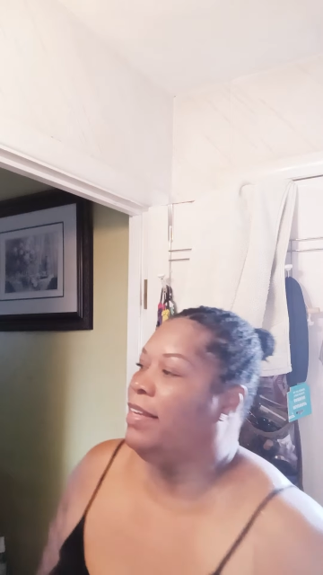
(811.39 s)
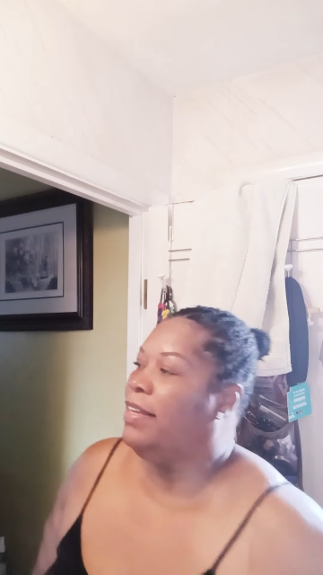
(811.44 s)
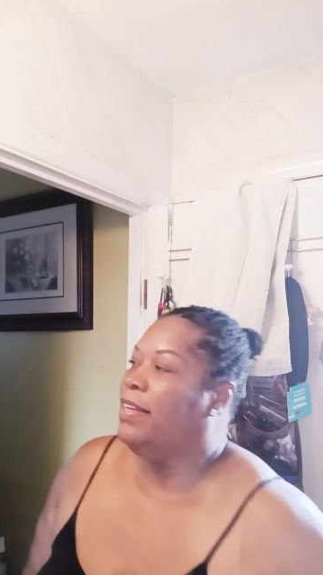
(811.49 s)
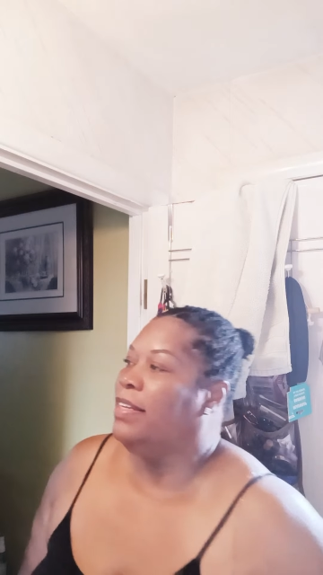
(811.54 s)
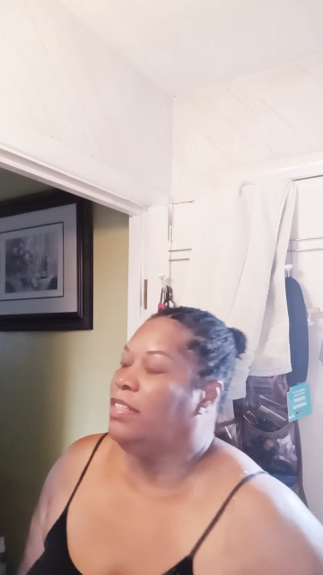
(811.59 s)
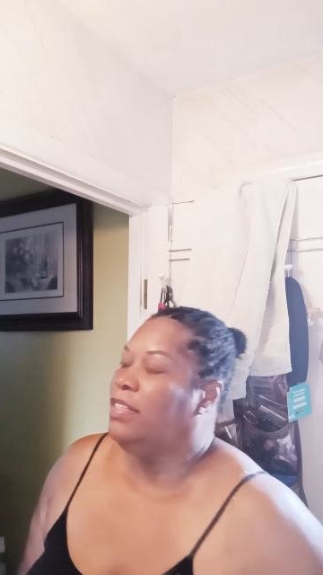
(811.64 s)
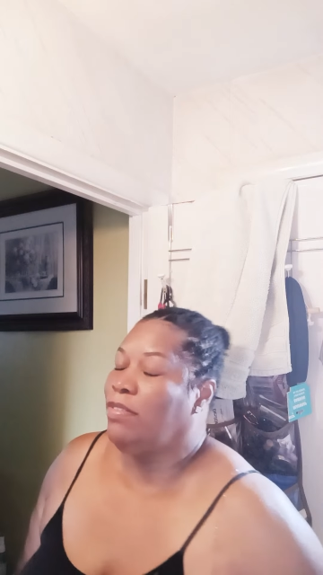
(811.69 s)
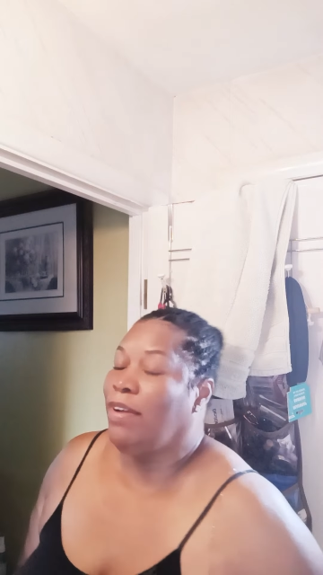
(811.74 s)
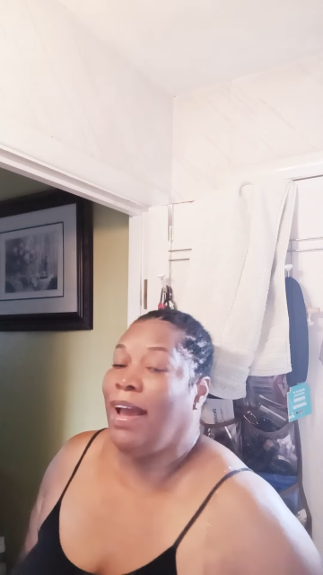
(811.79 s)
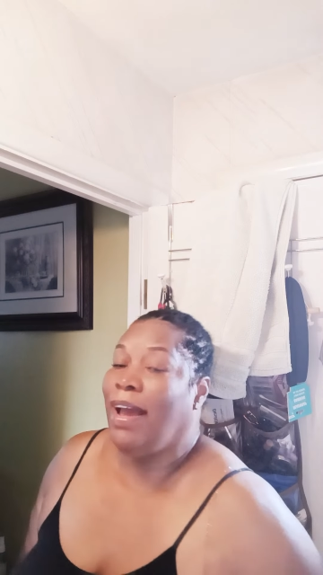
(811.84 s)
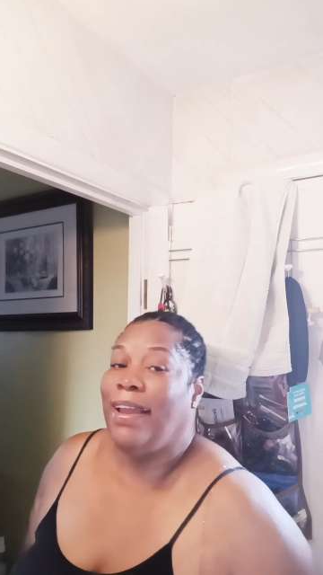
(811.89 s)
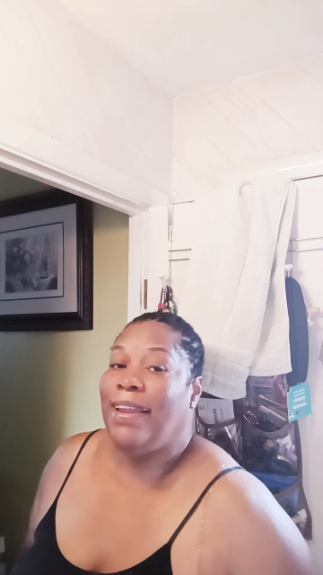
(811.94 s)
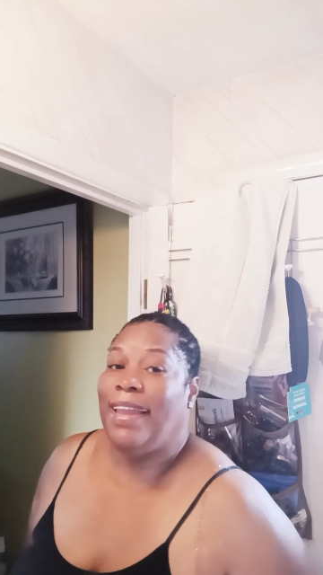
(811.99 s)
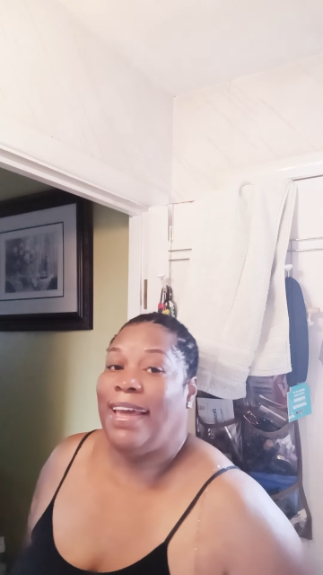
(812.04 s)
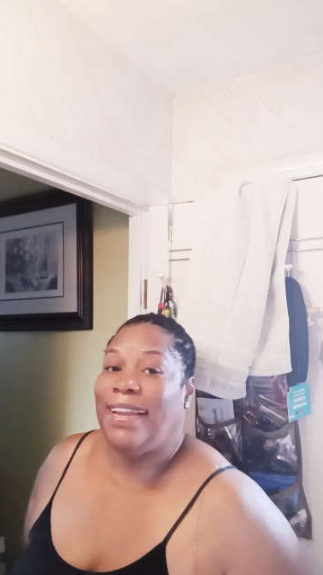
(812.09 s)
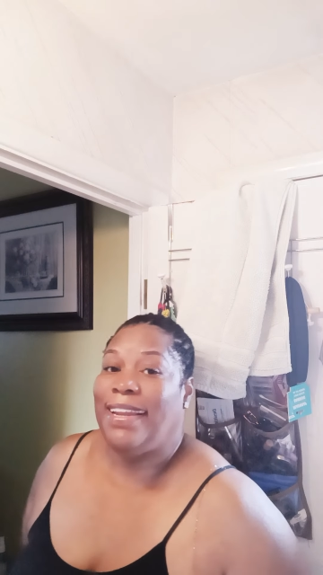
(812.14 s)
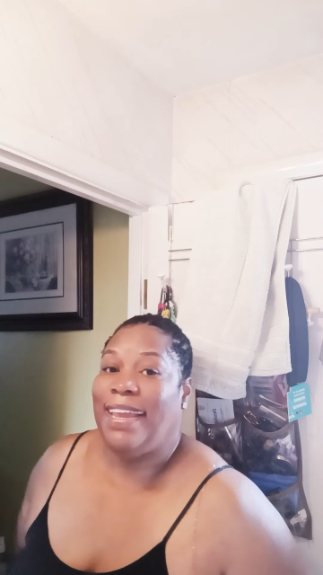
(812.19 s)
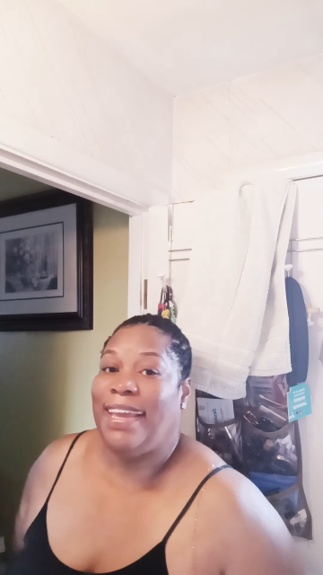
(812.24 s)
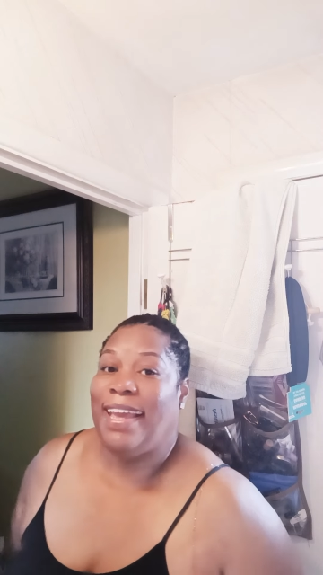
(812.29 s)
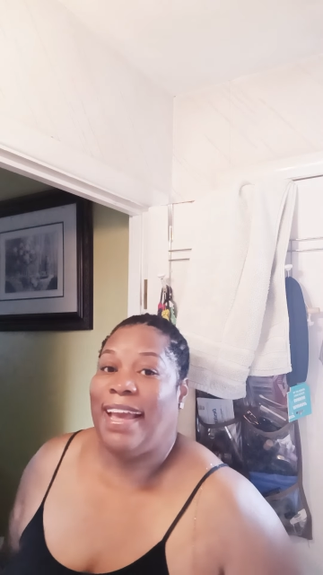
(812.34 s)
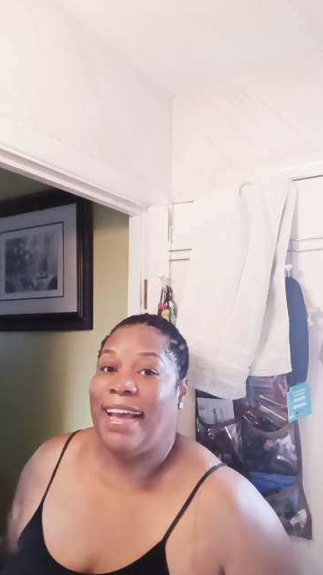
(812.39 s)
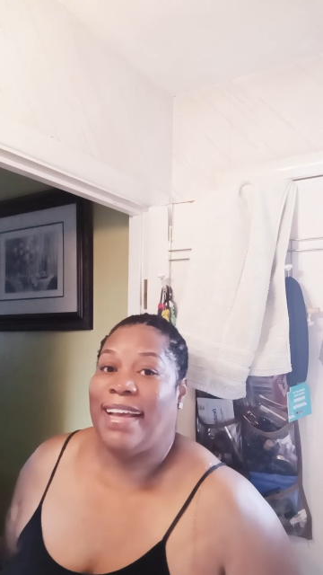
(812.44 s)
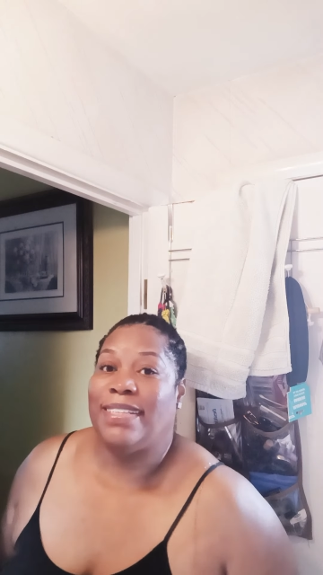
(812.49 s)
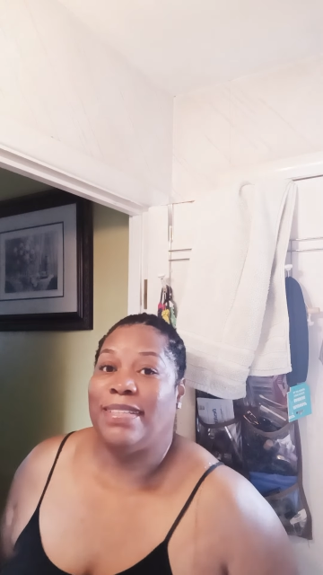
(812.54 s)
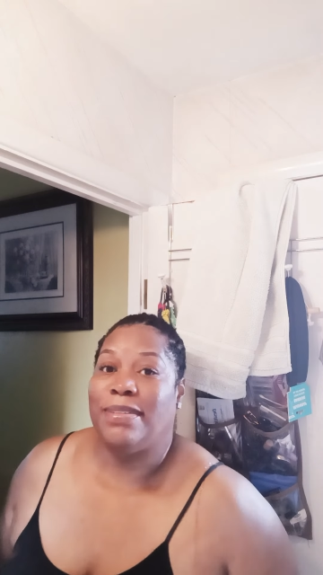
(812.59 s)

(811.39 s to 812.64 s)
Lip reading: drive like they got some